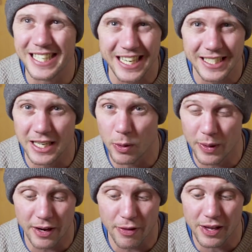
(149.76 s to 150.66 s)
60
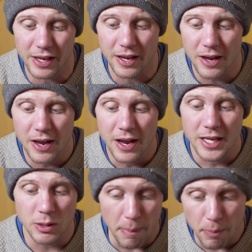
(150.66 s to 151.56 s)
quid, I think.
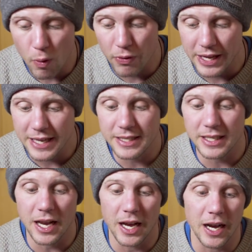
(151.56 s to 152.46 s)
So I bought
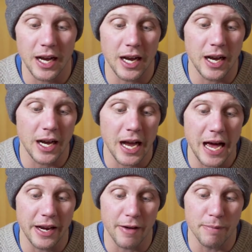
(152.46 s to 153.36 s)
these
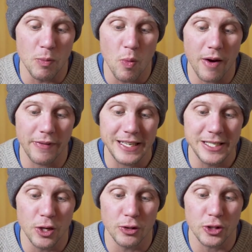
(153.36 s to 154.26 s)
and I've been wearing
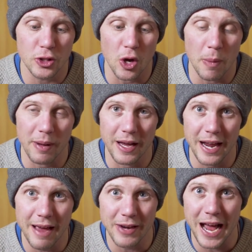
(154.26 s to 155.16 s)
these non-stop,
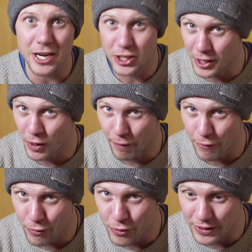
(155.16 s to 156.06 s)
and I haven't actually gone
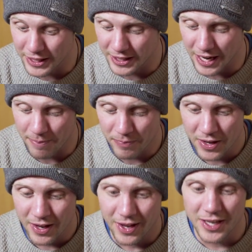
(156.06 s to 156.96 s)
through these yet.
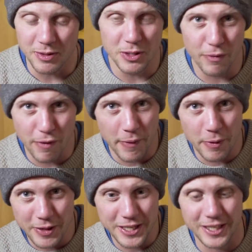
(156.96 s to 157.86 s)
So until
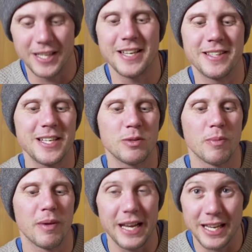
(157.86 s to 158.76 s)
very recently, these
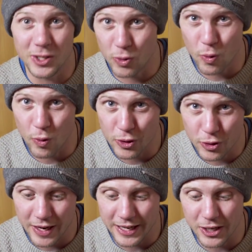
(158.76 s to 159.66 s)
were my indoor
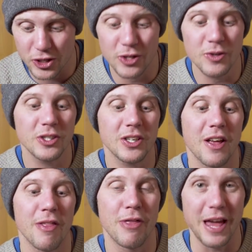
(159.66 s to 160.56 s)
training shoes.
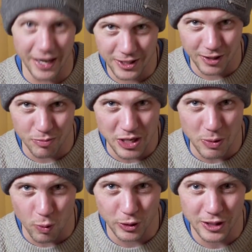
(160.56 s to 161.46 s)
Then I took them
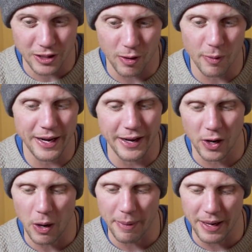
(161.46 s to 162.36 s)
deep water soloing and they
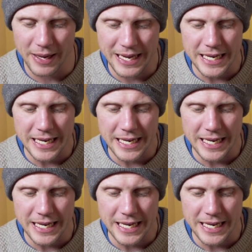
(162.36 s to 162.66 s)
got a bit